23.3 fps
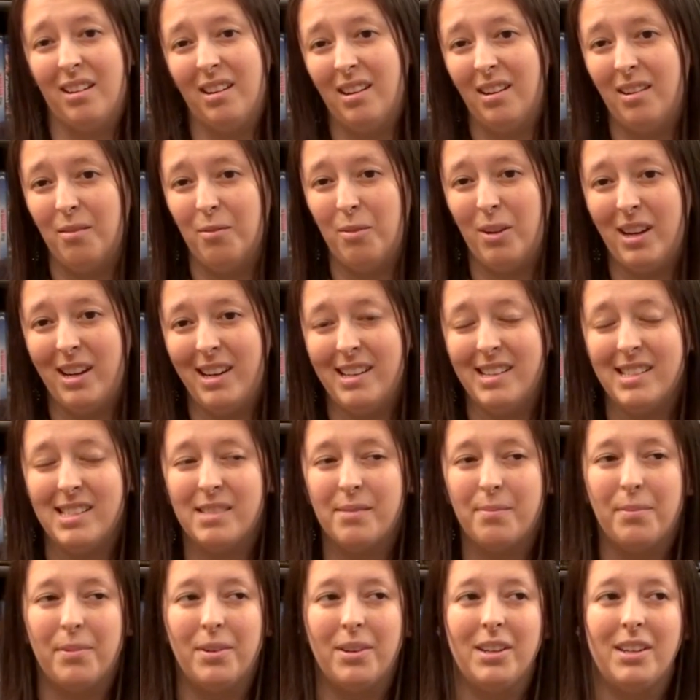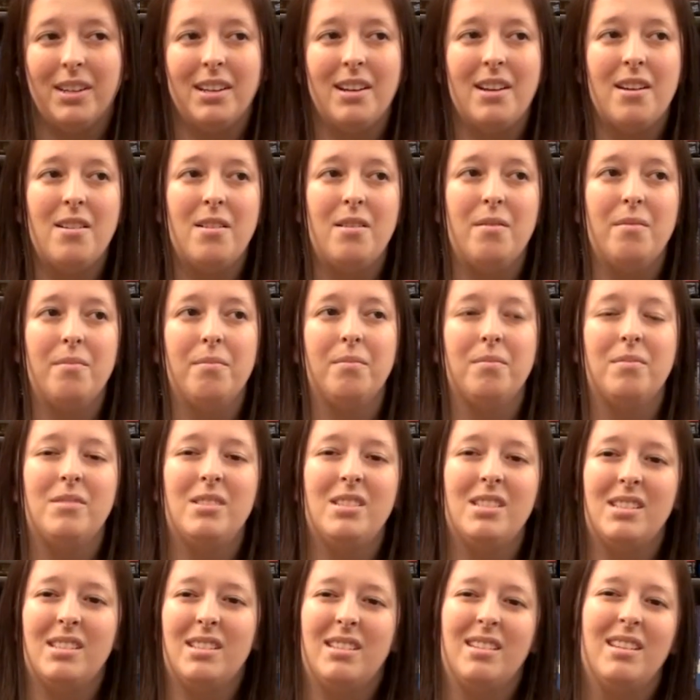in ways, but
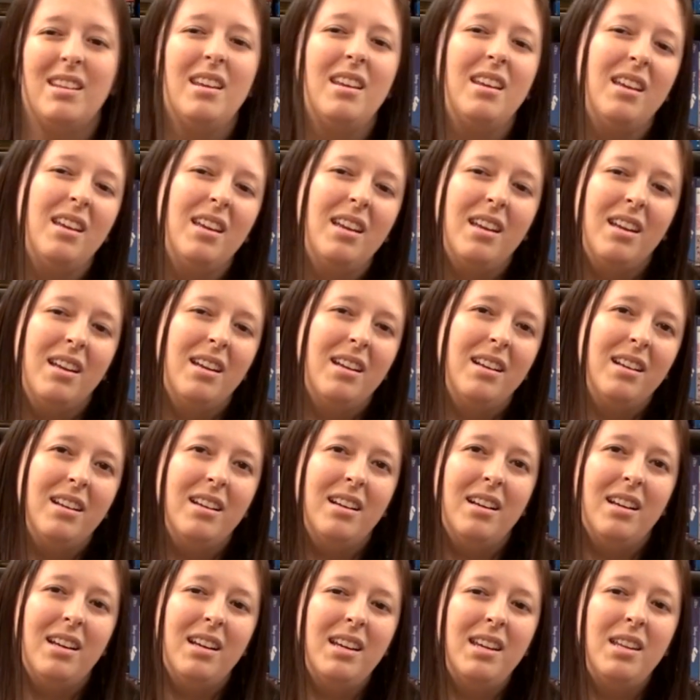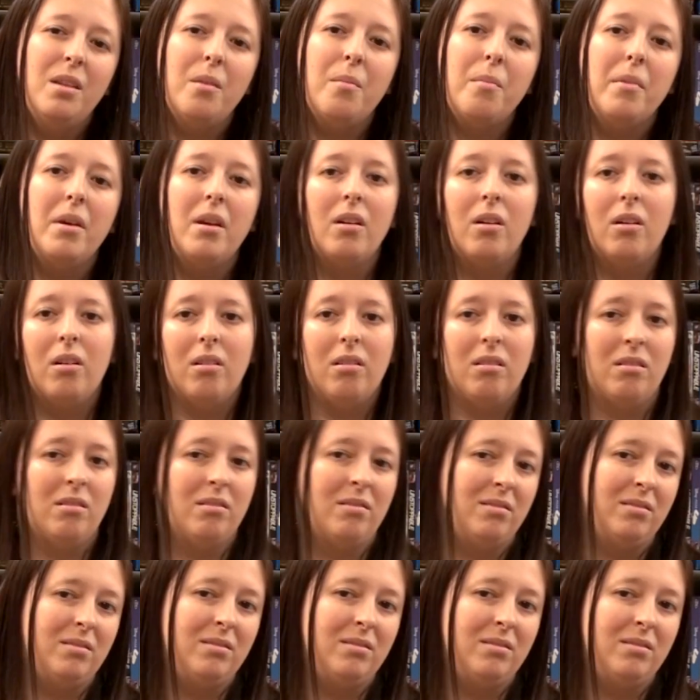just in the middle,